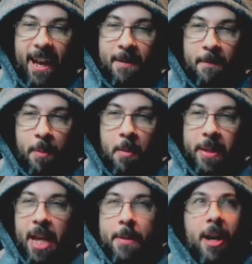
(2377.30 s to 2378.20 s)
it probably
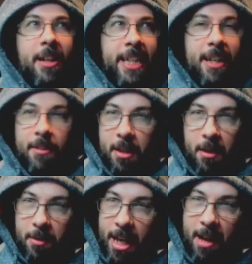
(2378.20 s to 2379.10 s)
came out a year
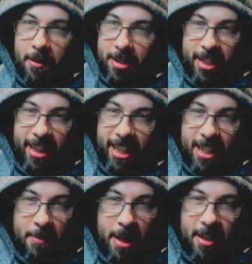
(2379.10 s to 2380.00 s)
ago now. I was thinking
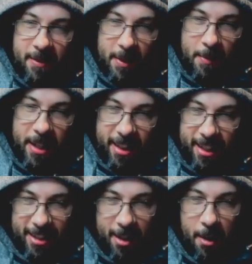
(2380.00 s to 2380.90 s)
about it with the way
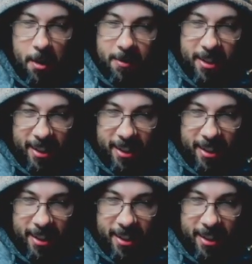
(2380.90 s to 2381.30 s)
things gone.